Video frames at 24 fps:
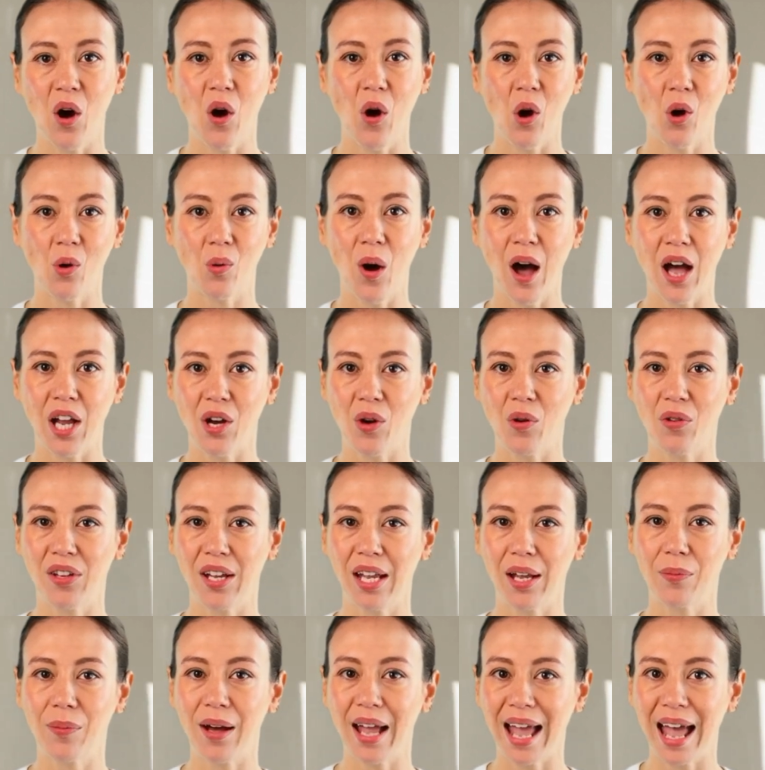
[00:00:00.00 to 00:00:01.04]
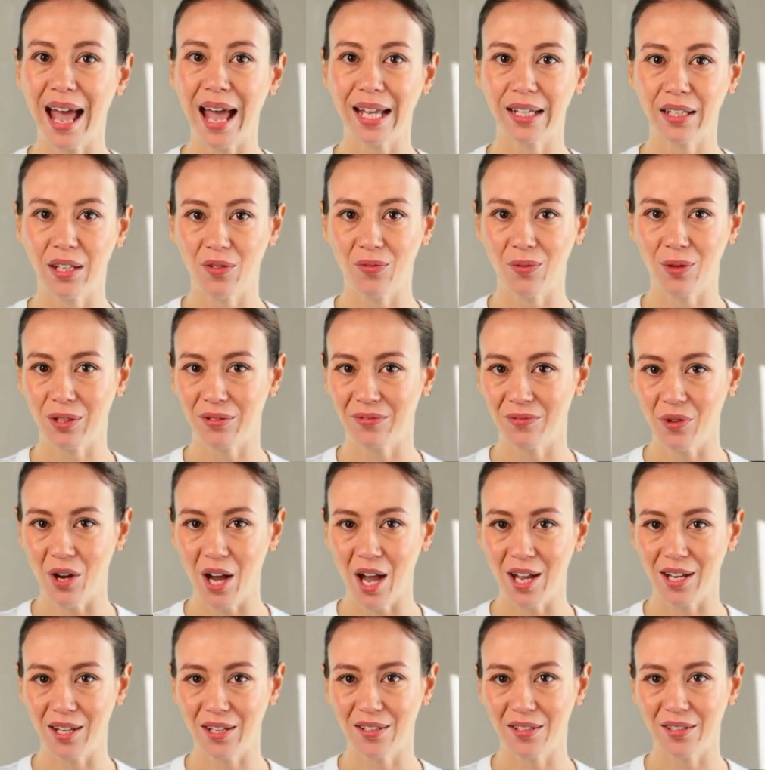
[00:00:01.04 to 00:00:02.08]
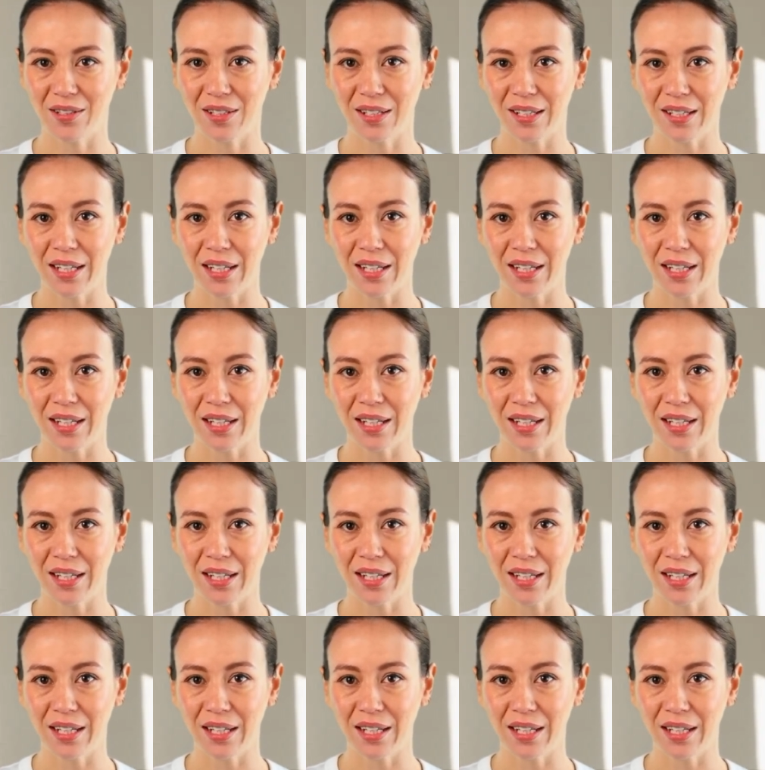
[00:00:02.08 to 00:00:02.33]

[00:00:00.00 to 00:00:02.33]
or why you think my head is full of rocks.